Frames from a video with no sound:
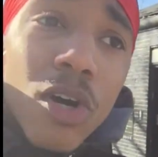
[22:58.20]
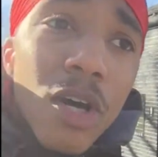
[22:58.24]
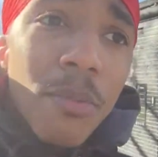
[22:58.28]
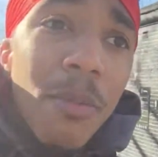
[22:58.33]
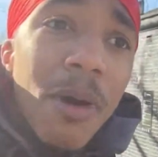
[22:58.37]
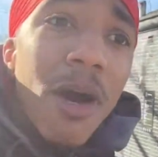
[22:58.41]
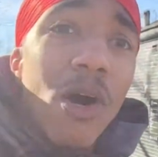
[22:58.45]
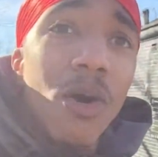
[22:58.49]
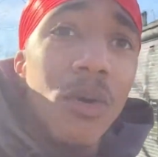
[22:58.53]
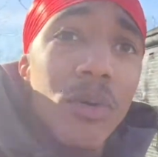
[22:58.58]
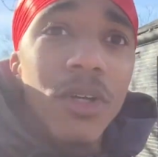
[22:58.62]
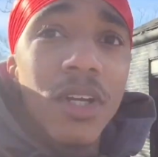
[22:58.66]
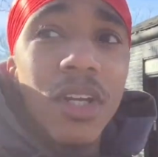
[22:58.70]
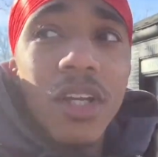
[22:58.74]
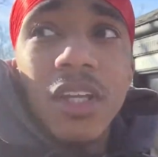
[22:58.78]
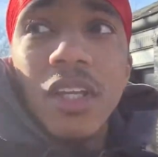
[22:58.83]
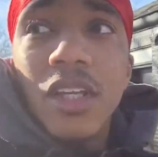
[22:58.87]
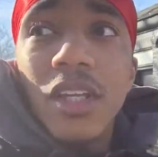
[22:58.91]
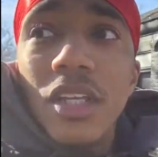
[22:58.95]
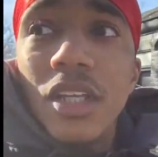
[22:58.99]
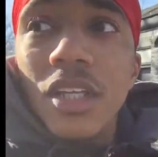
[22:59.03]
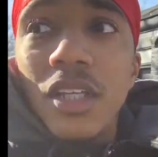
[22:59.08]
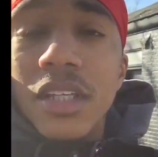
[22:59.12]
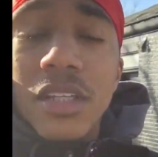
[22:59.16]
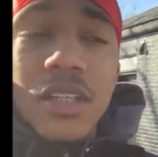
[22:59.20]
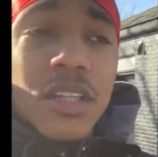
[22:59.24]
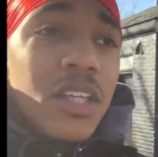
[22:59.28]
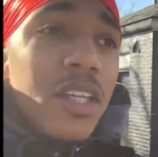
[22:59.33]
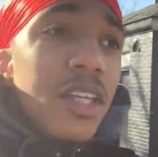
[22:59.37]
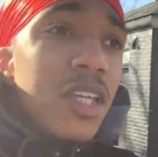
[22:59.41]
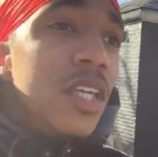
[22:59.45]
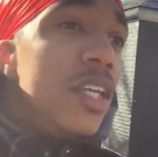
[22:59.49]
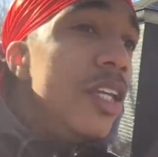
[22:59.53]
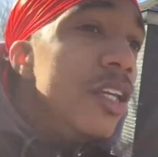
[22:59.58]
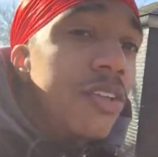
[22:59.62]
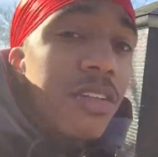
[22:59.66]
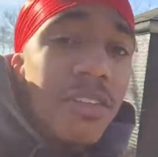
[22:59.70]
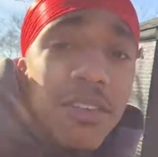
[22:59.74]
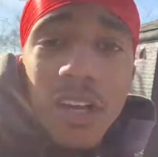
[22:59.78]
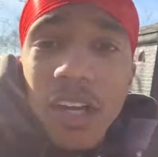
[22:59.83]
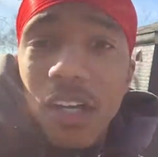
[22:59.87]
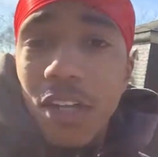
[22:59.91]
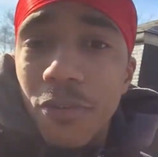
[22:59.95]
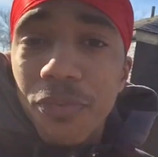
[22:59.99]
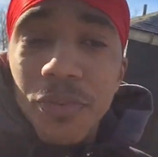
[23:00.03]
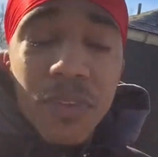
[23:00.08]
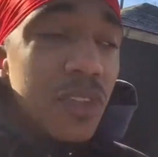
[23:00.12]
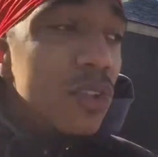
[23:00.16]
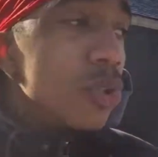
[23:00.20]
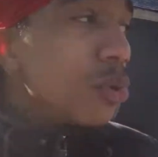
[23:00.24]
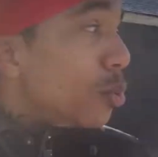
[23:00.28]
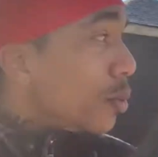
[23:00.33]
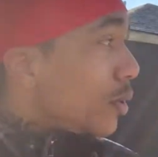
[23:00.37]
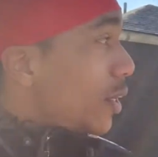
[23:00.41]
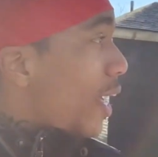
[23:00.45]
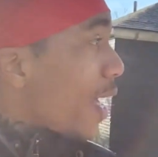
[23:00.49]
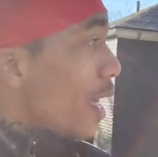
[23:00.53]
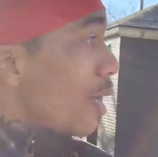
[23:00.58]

about he is sucker for doing that,